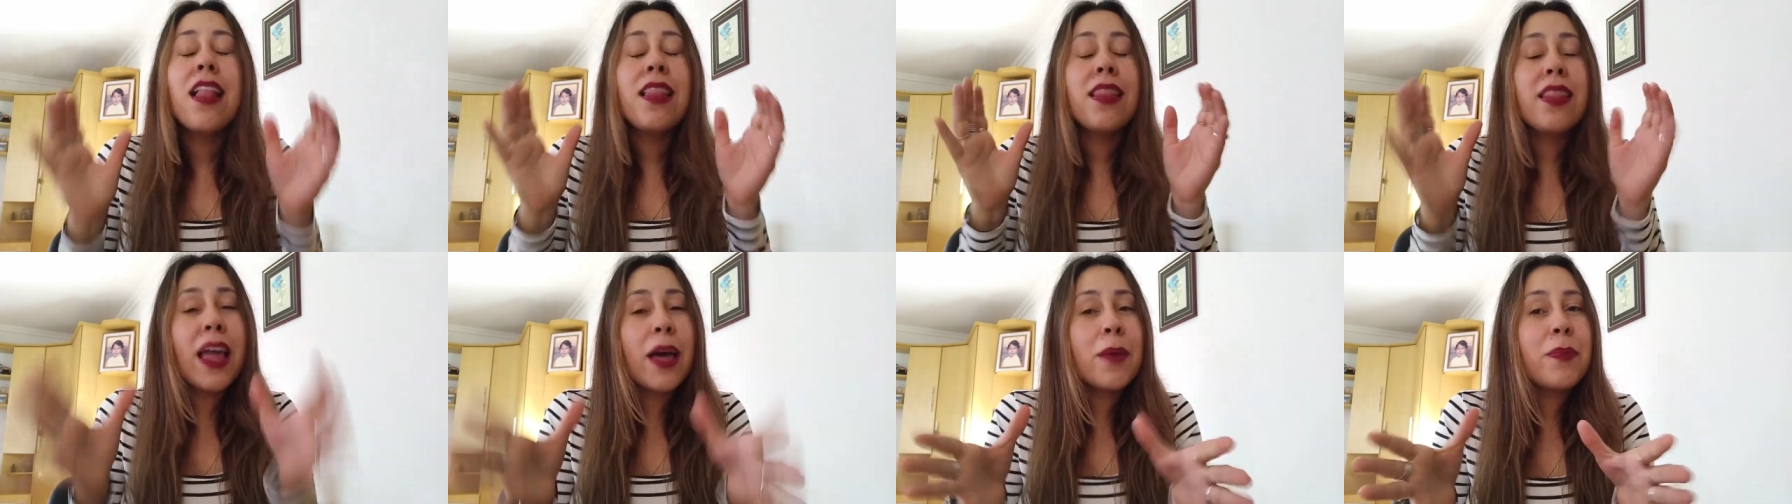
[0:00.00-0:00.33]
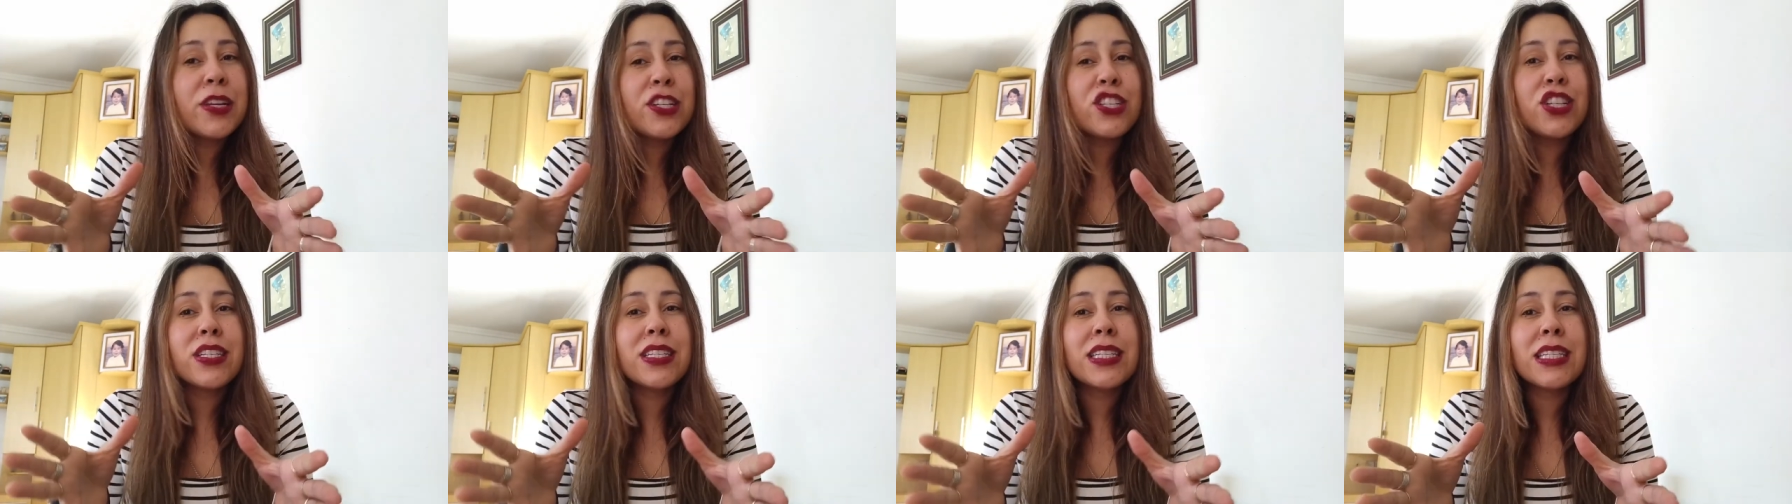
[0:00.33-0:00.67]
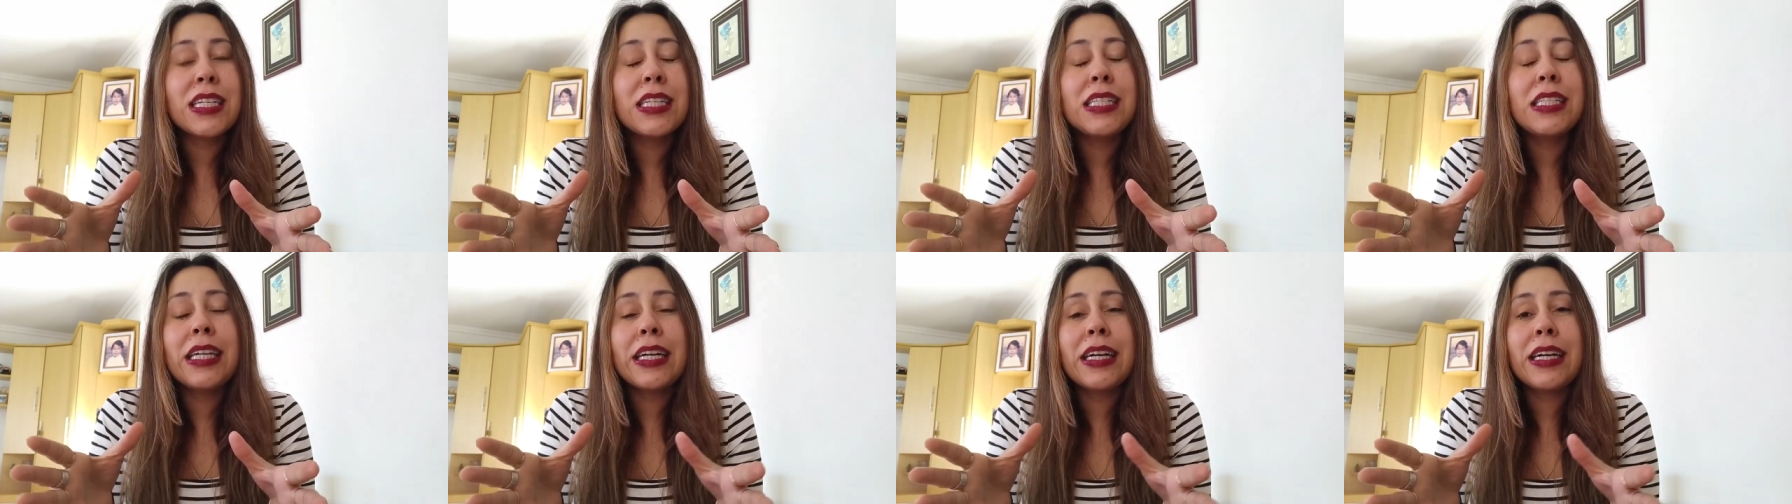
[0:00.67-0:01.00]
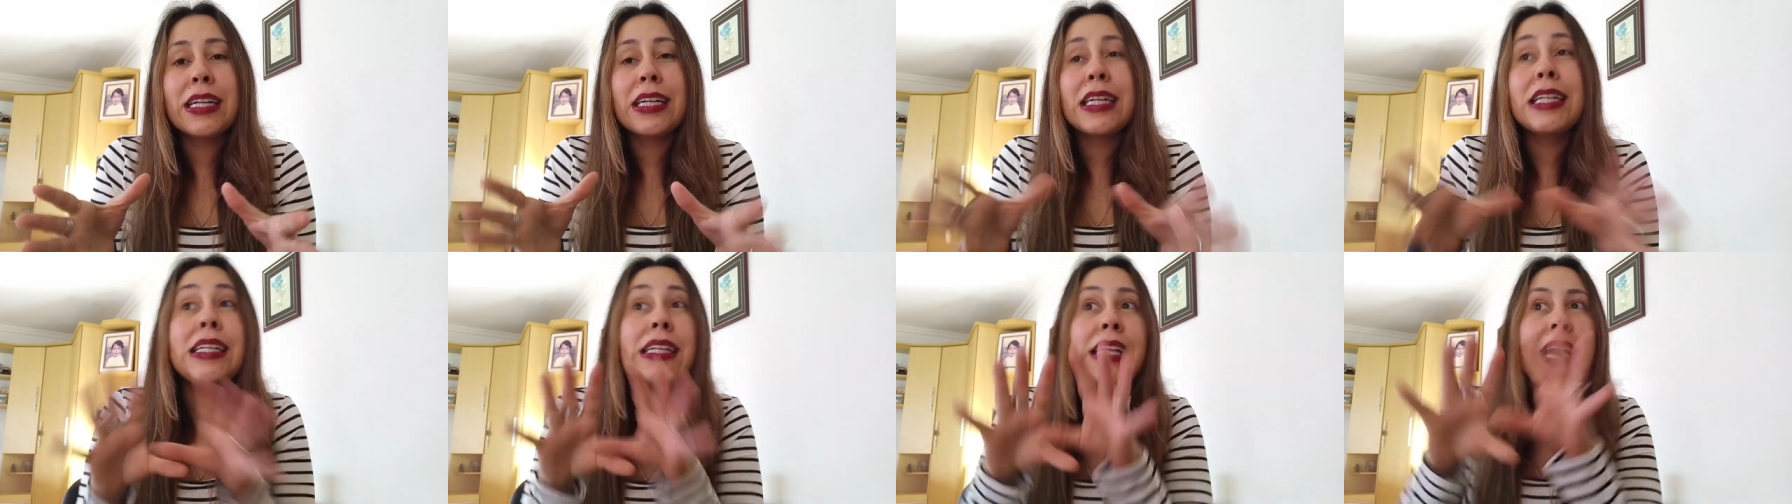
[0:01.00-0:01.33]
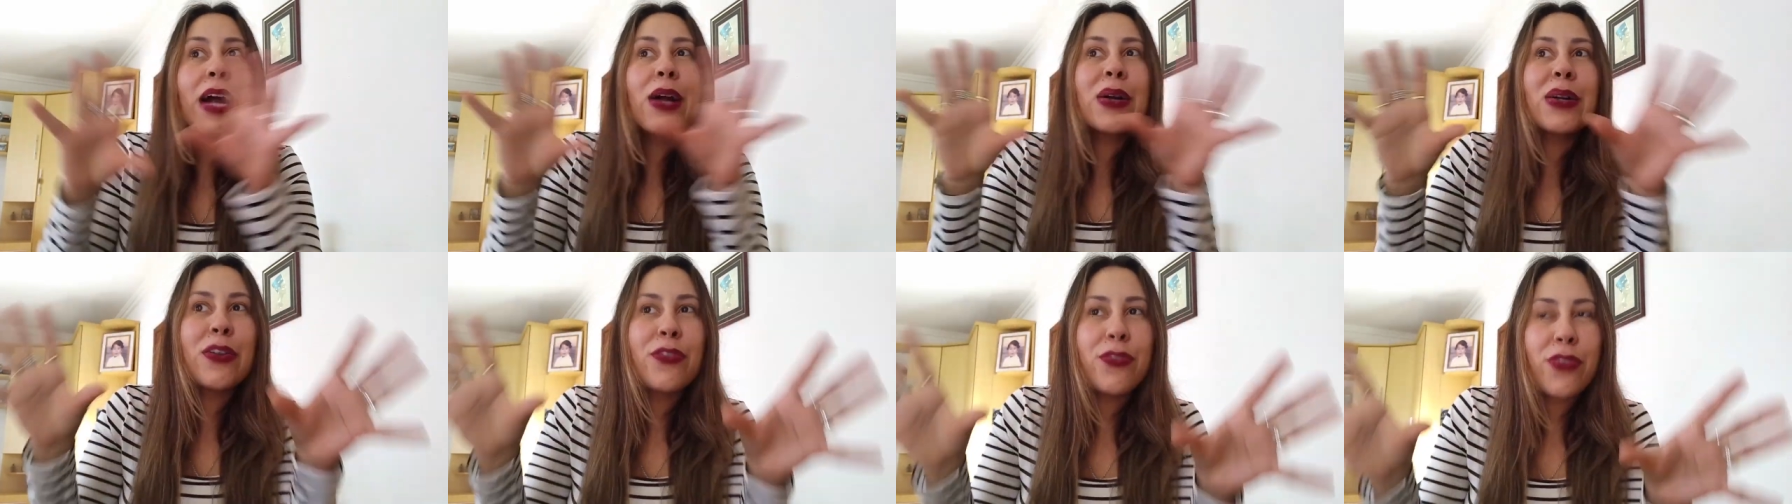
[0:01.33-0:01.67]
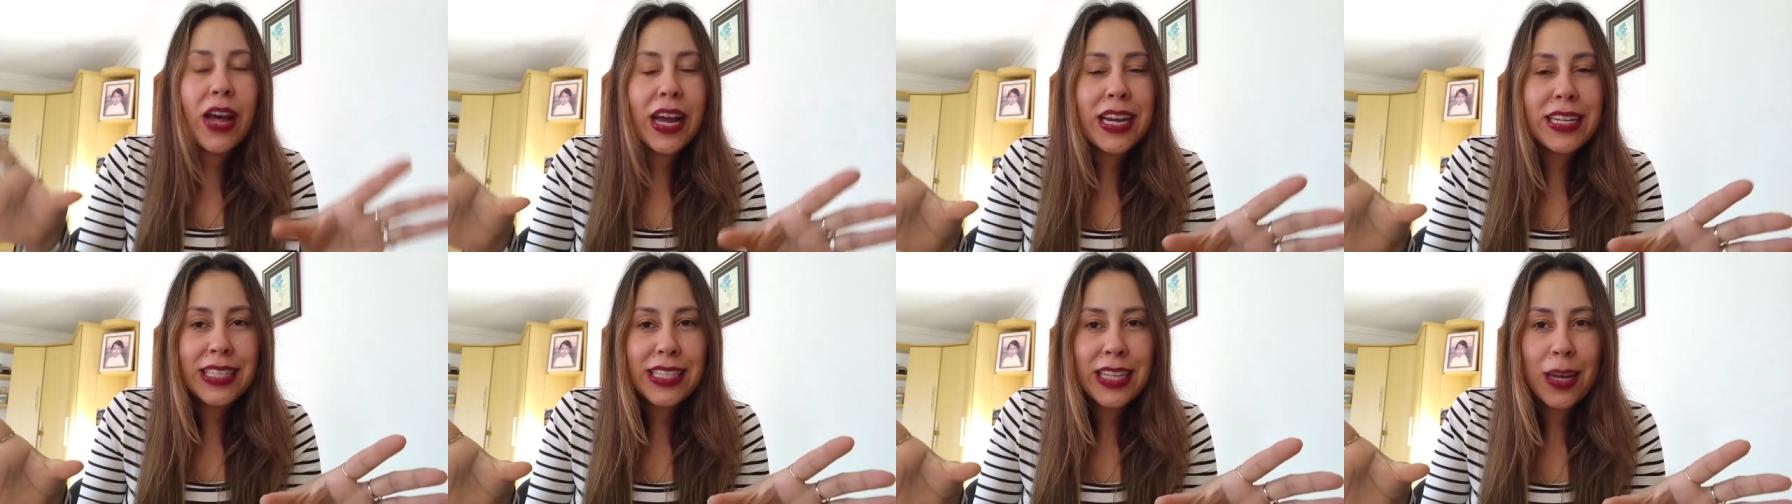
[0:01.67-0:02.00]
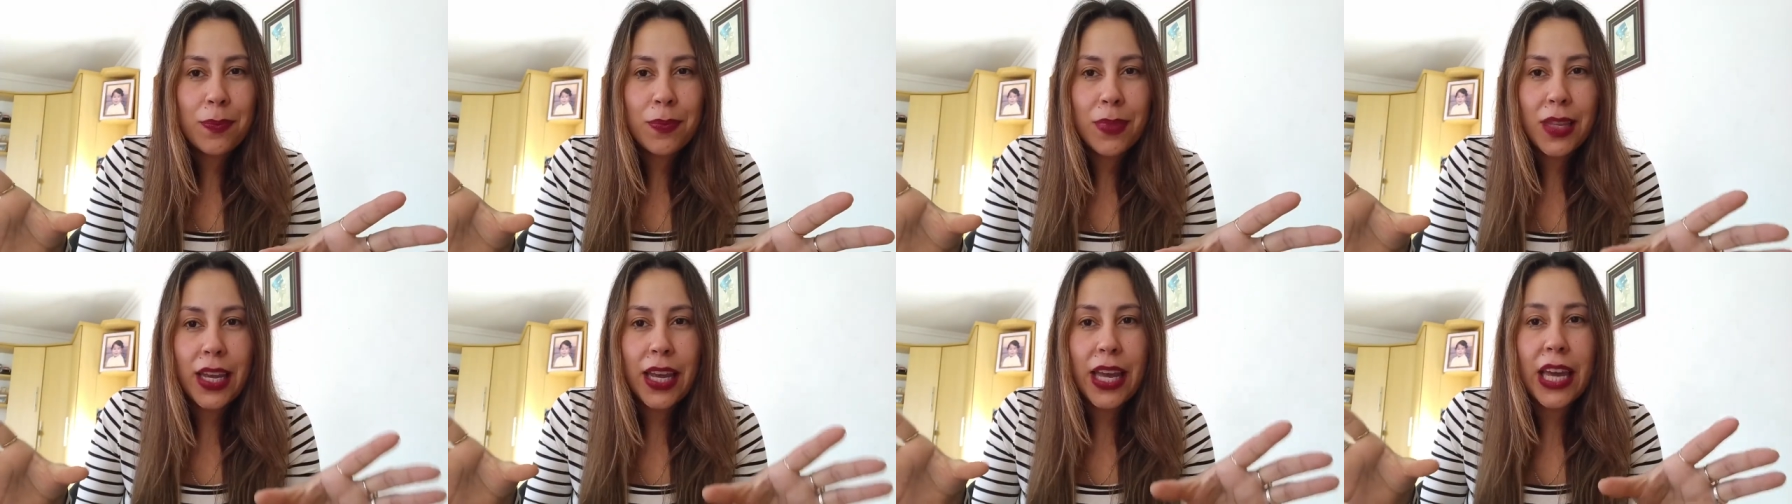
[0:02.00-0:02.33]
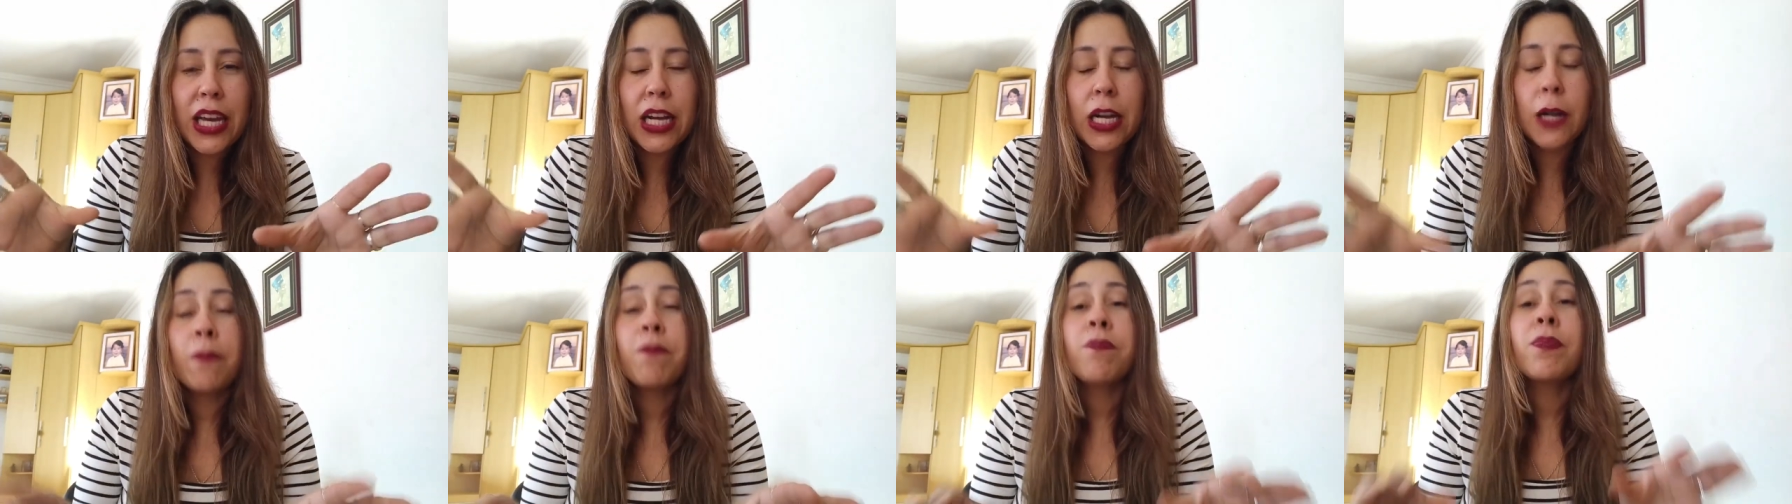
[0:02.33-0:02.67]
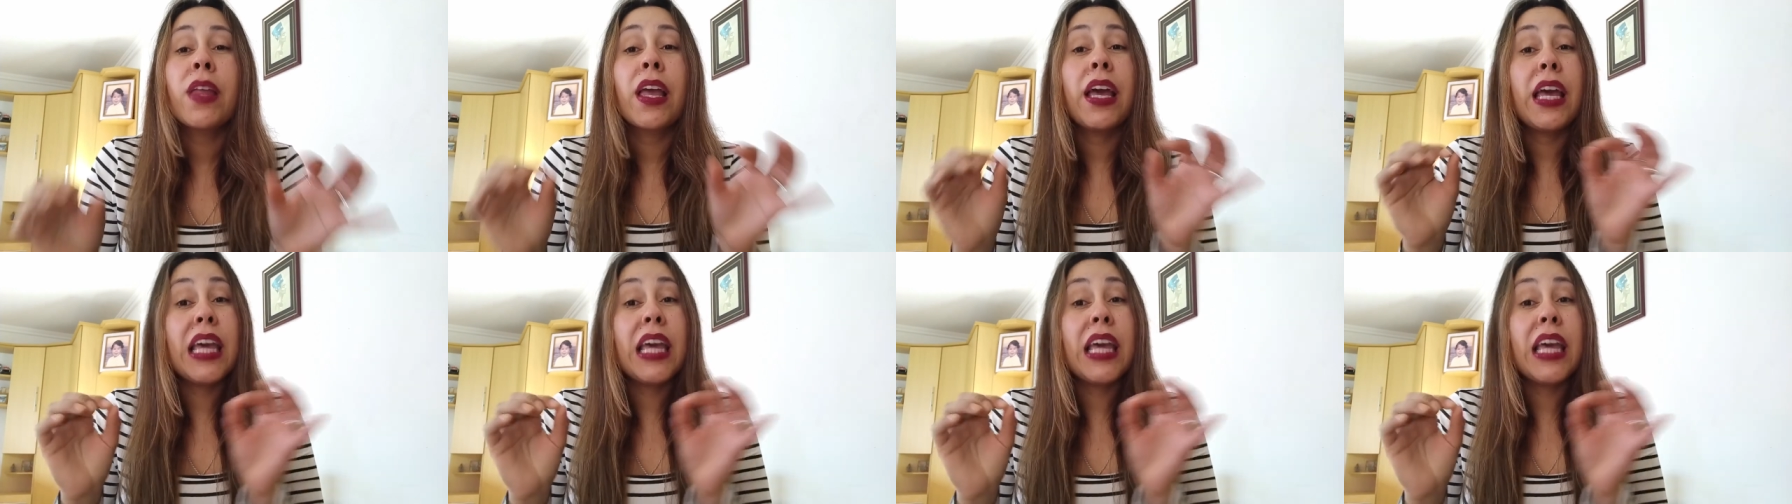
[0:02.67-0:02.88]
let me just cl- clarify something here.